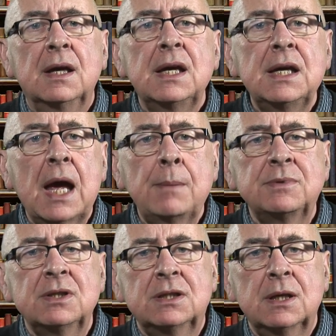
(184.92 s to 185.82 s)
he
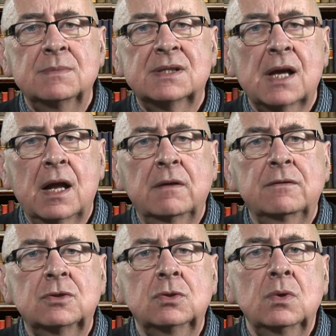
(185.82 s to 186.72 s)
emptied
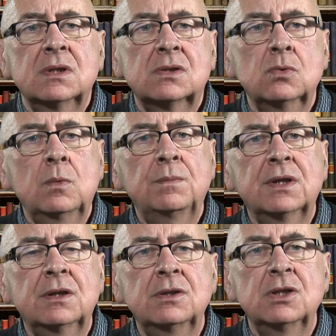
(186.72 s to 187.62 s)
himself to assume the
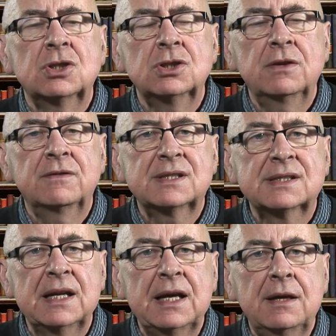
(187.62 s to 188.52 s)
condition of a
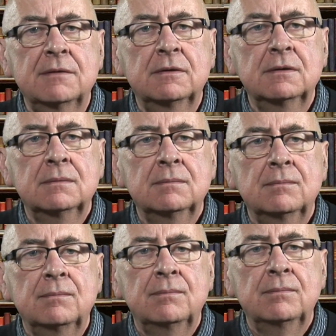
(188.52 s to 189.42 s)
slave.
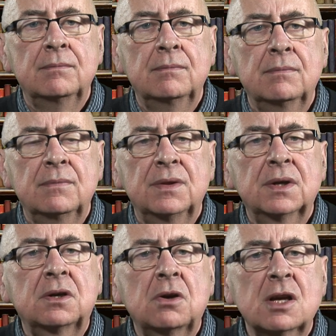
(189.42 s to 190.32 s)

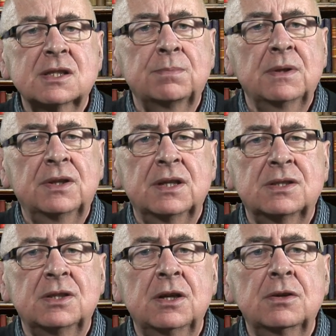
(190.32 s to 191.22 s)
The gospel
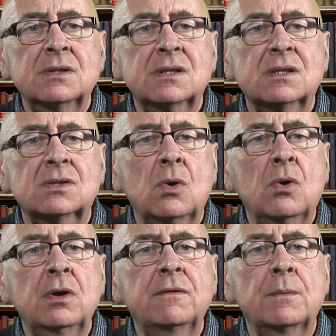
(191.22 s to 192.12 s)
this year is the
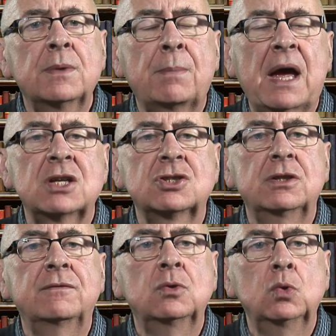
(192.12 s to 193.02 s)
story from the Passion
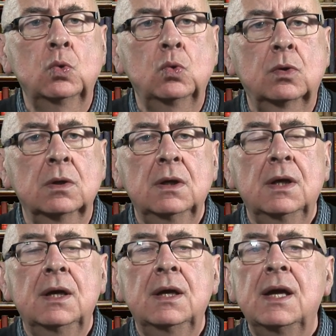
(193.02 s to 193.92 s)
of Luke.
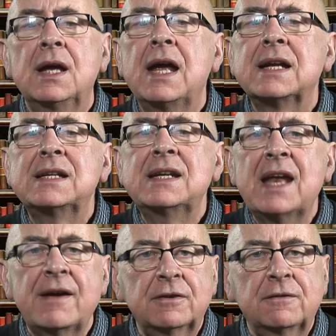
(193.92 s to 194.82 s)
It
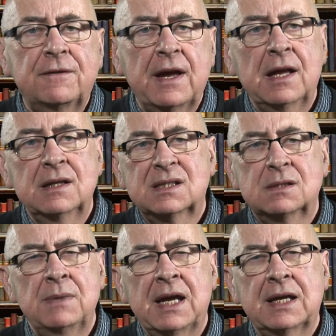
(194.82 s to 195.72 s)
never fails
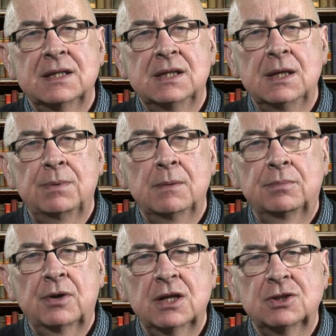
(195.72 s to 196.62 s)
to make a deep
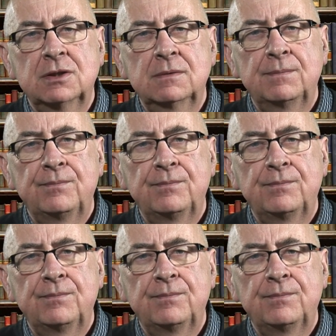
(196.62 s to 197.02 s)
impression.